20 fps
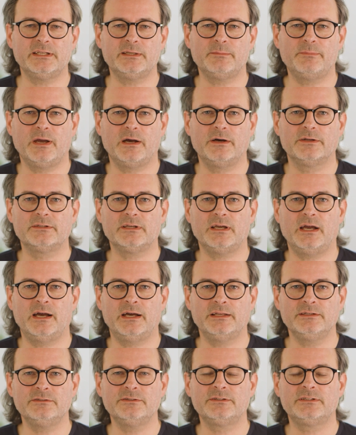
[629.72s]
at about
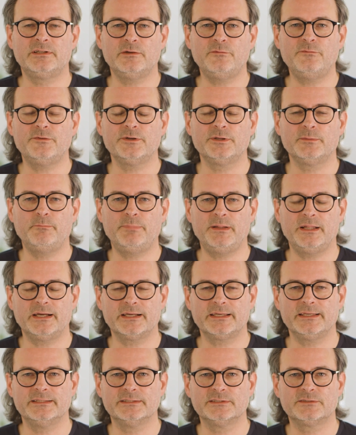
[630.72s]
100 different
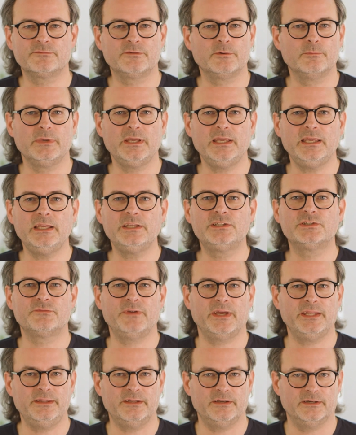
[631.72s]
plugins from each
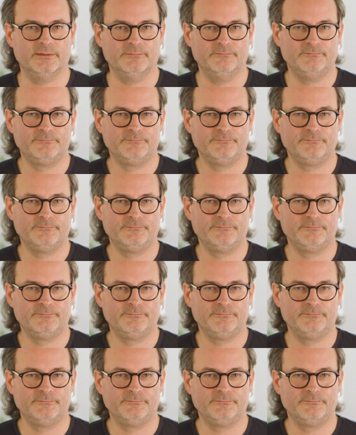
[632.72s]
vendor.